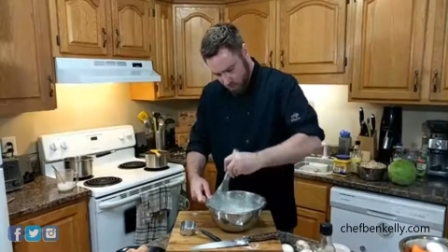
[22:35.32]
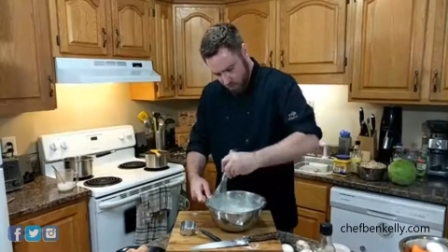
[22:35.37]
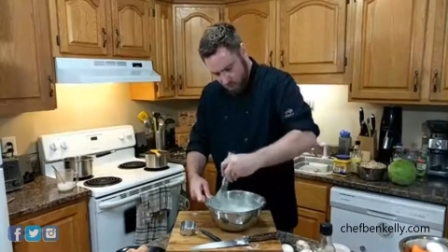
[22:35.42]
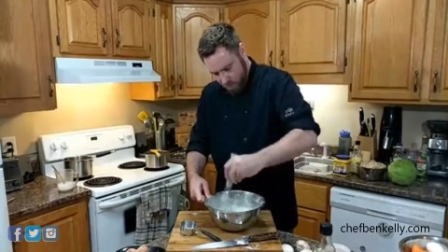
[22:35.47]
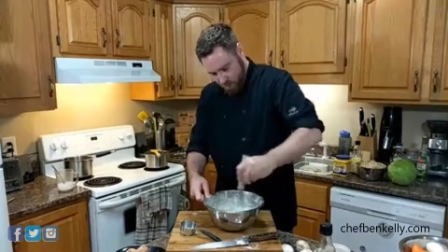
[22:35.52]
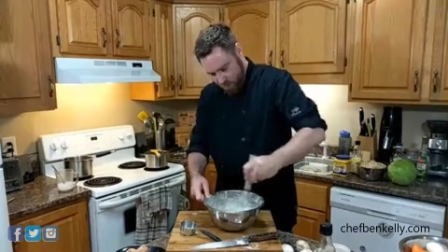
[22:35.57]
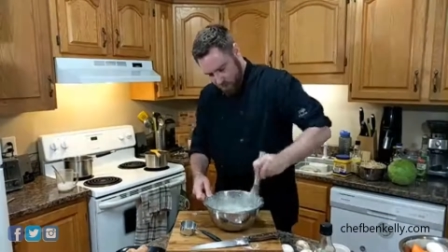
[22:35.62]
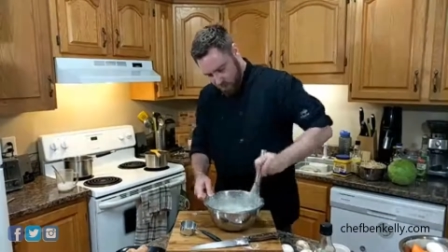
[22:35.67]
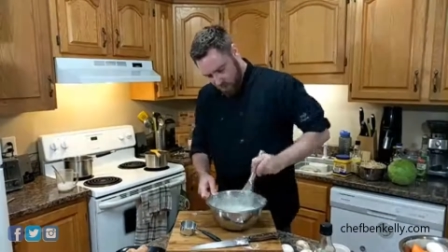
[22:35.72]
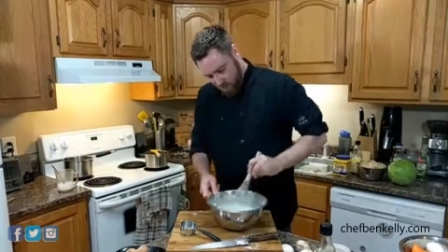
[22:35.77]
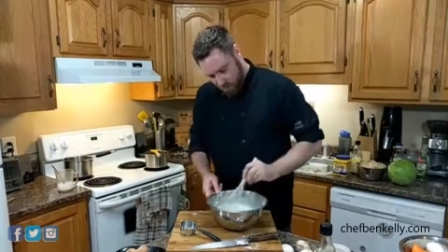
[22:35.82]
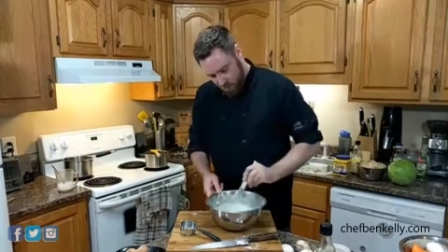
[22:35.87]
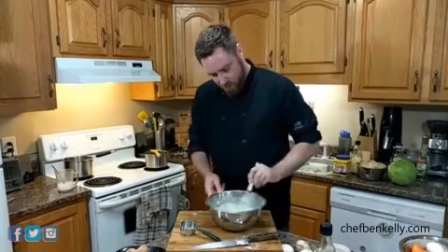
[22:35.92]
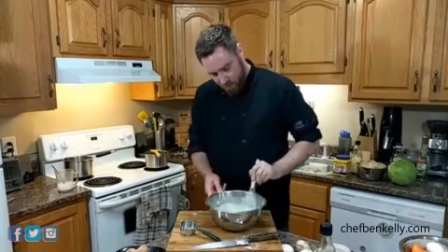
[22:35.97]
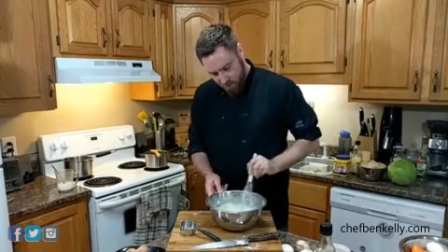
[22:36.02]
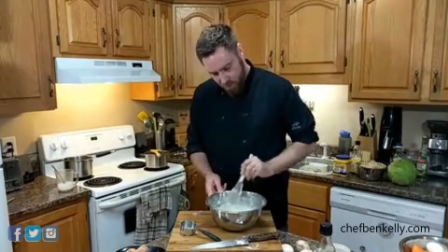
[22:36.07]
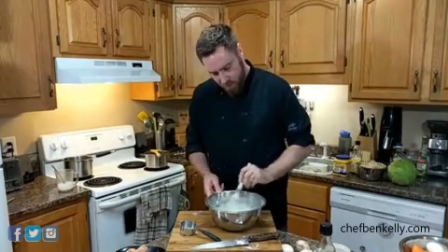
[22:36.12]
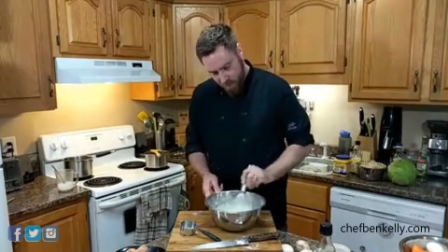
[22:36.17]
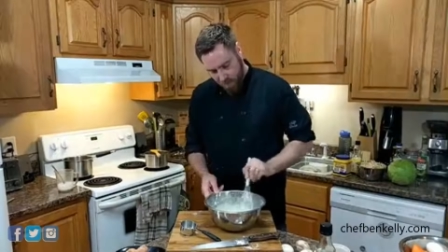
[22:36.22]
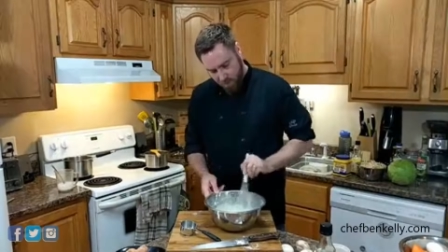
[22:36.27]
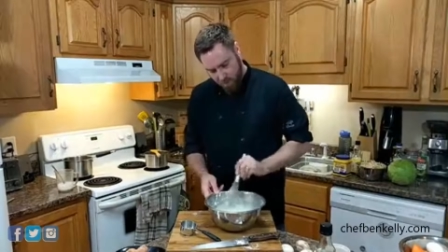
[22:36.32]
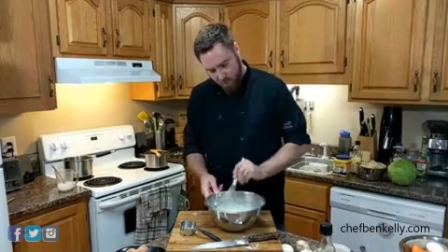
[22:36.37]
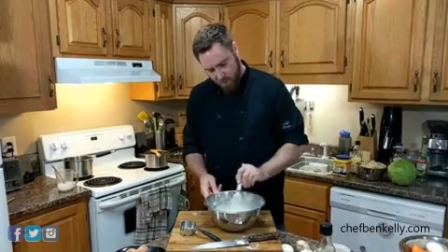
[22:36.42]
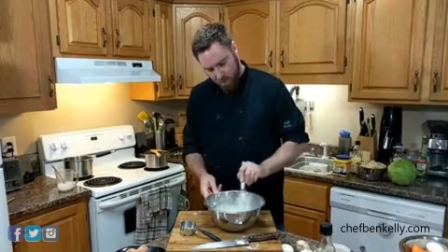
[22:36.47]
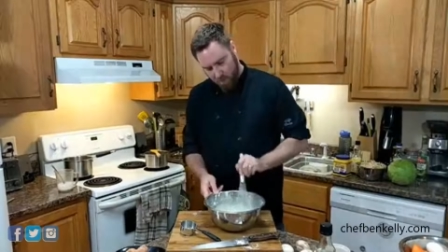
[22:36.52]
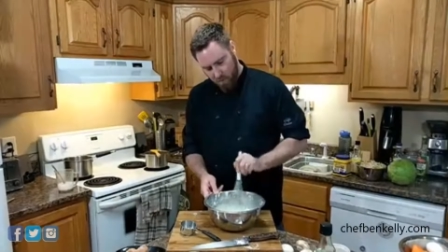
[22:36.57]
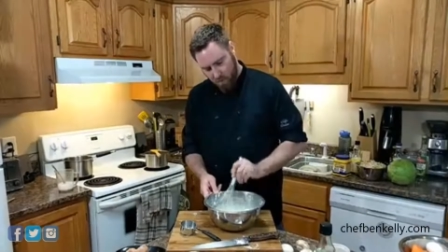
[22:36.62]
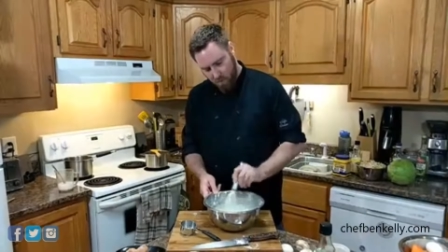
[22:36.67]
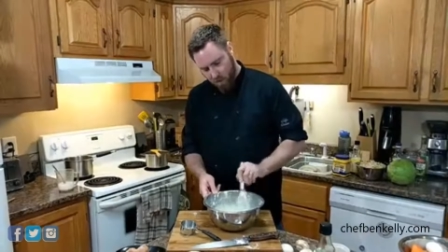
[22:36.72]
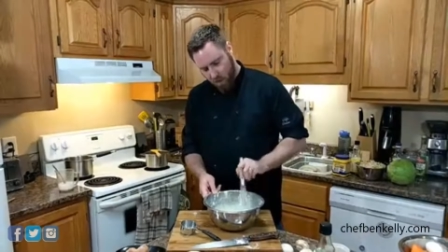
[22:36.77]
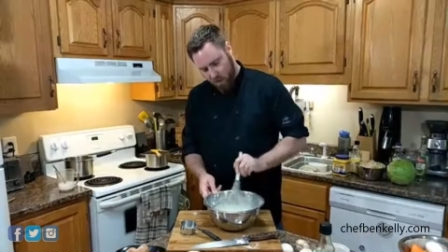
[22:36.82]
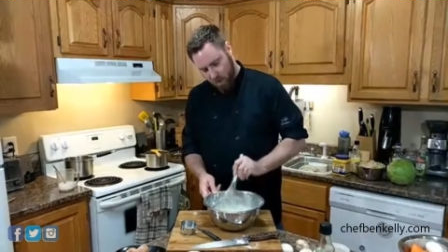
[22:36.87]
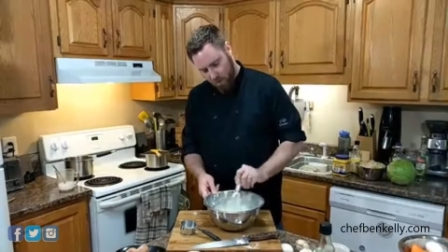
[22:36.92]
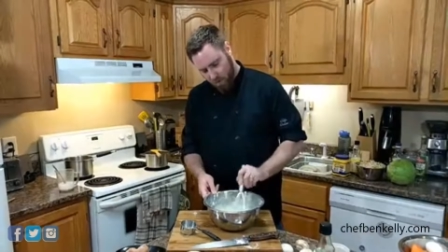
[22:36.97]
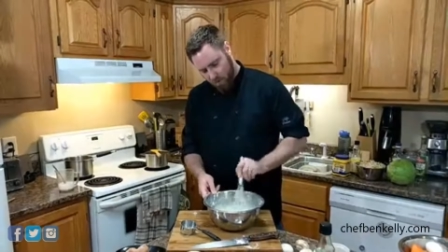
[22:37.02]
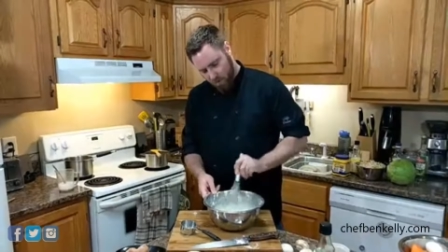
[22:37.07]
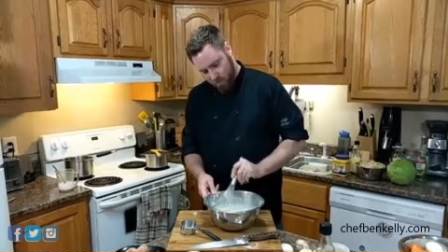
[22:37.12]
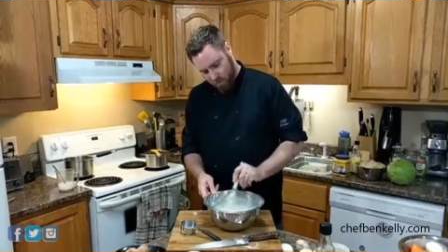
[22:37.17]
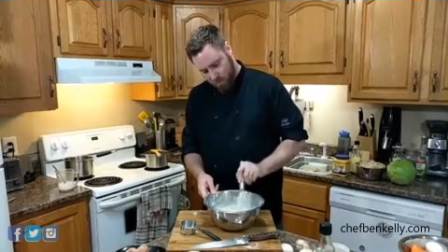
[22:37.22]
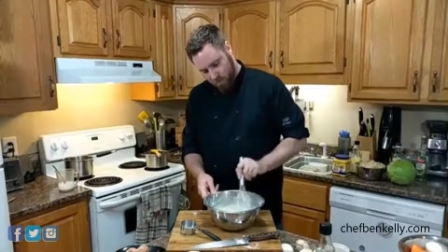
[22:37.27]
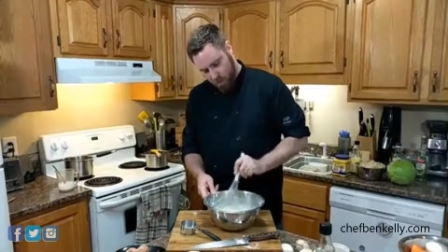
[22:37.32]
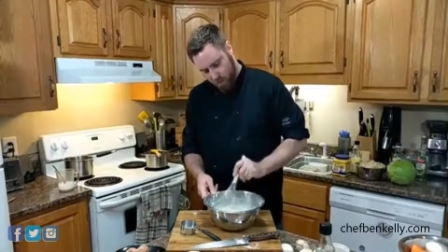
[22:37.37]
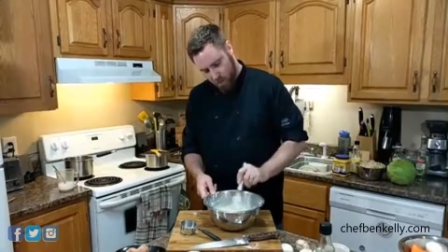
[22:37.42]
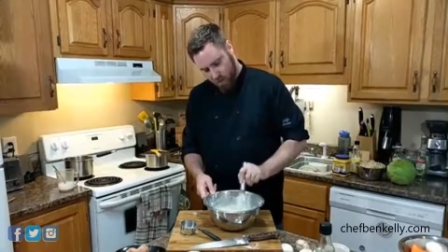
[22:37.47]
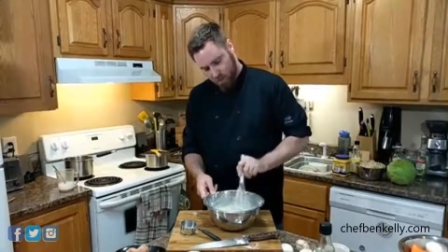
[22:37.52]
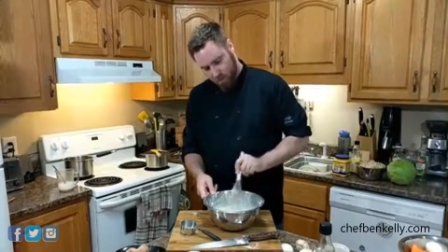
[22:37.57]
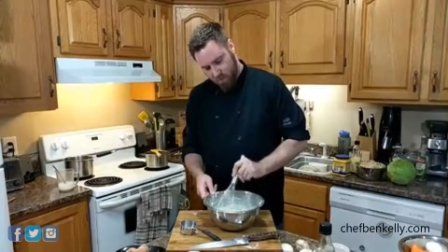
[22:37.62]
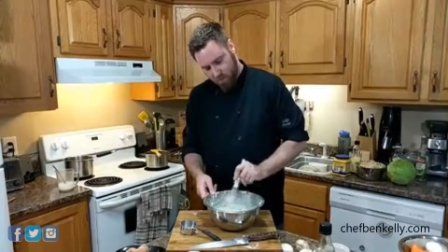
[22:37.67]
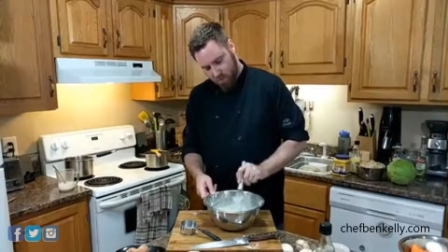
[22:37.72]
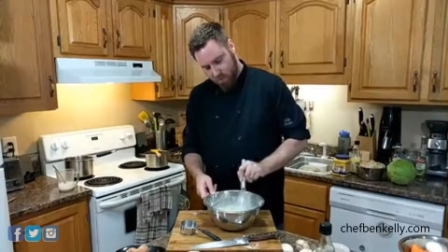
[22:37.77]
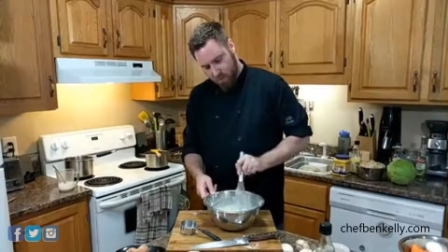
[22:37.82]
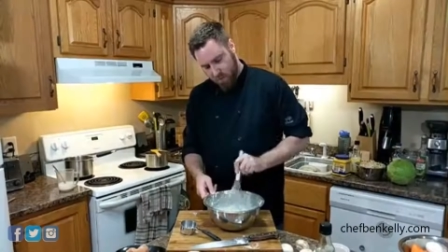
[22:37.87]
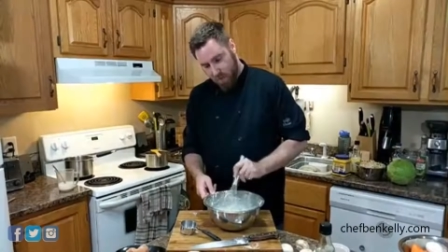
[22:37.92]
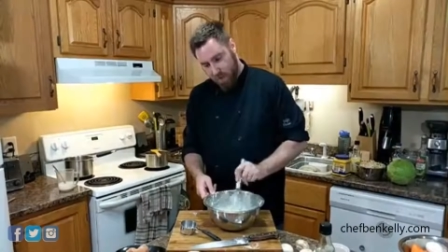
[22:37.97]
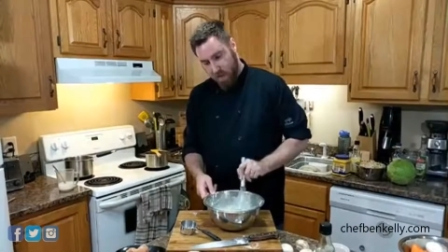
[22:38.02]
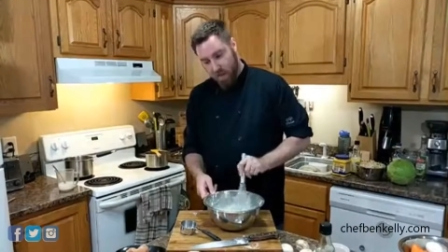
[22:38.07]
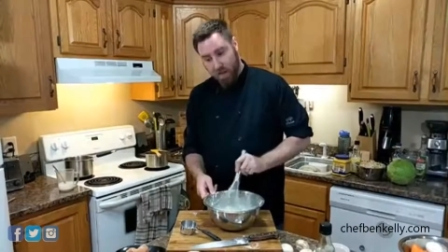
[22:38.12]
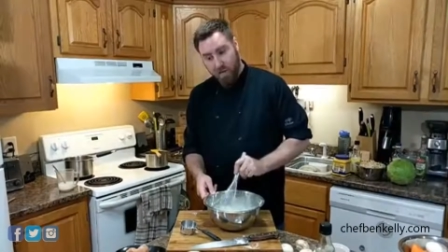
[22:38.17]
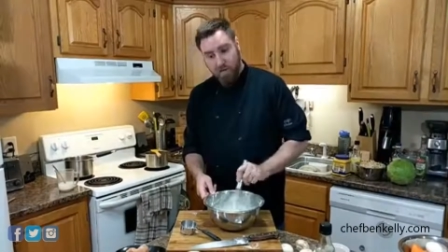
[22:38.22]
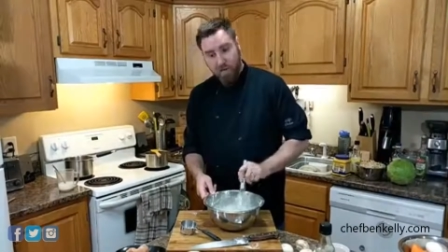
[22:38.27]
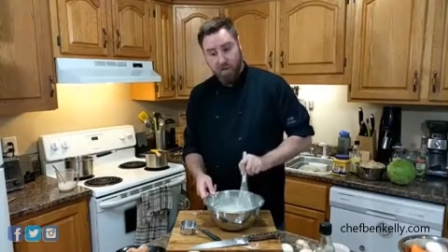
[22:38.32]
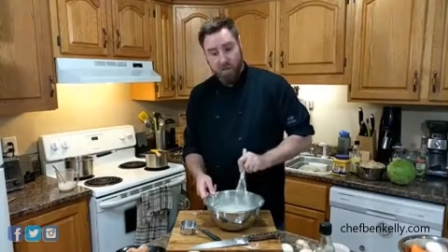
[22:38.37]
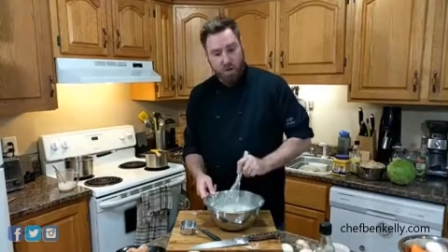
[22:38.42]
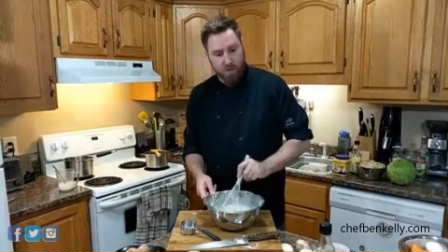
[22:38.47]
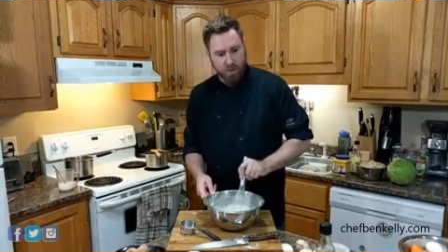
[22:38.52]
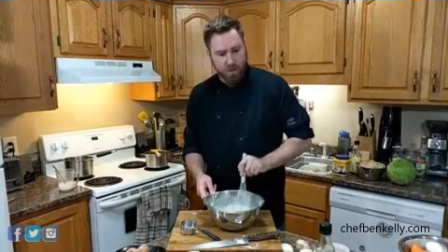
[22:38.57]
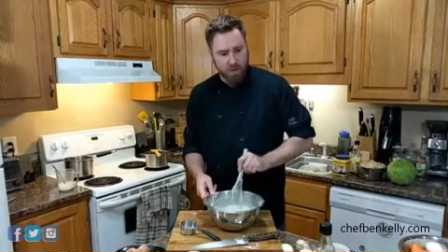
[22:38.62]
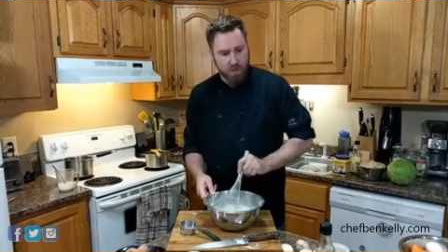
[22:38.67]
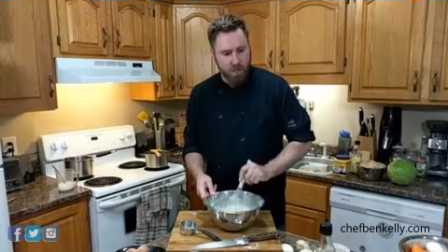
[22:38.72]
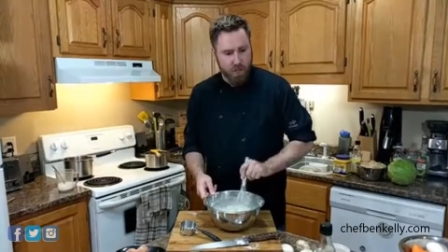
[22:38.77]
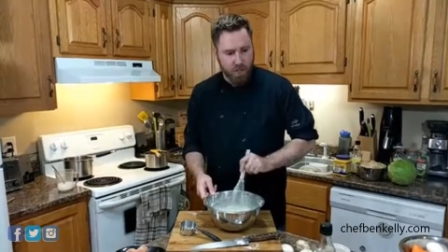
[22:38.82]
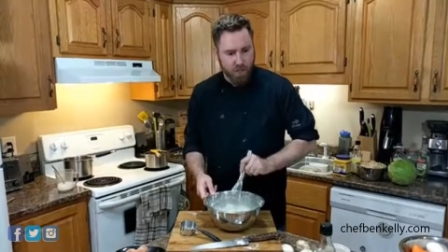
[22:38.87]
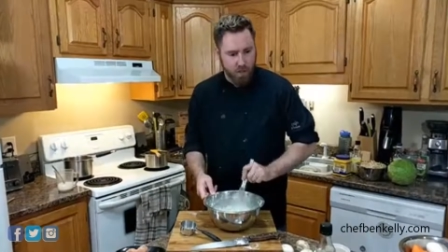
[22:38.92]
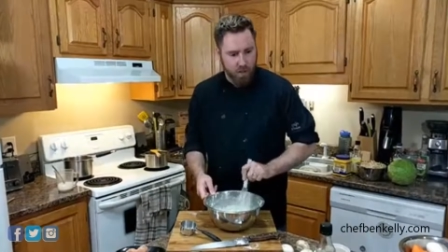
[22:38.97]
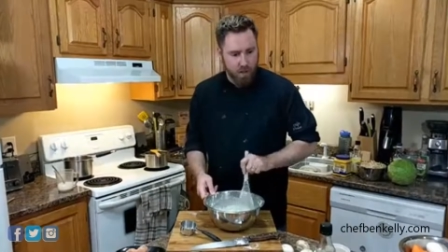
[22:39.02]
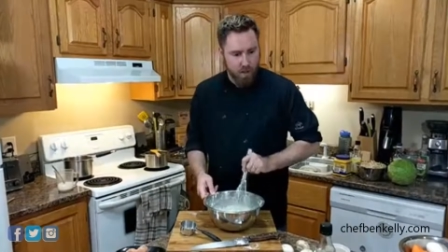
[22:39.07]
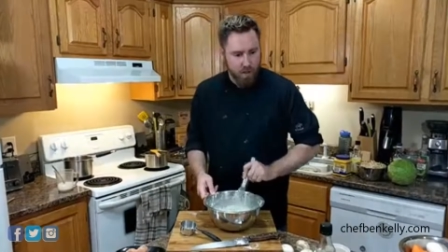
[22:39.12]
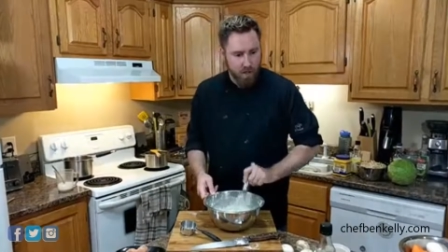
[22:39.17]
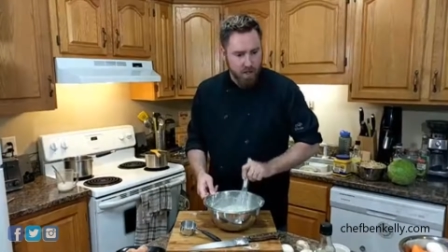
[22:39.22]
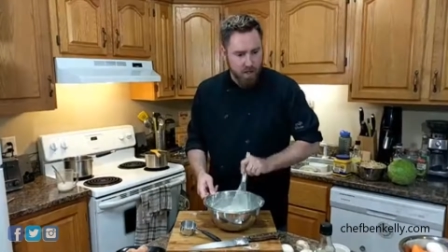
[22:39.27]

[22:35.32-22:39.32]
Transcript: So it doesn't have to be too thick, but you want it, thick enough to coat the chicken.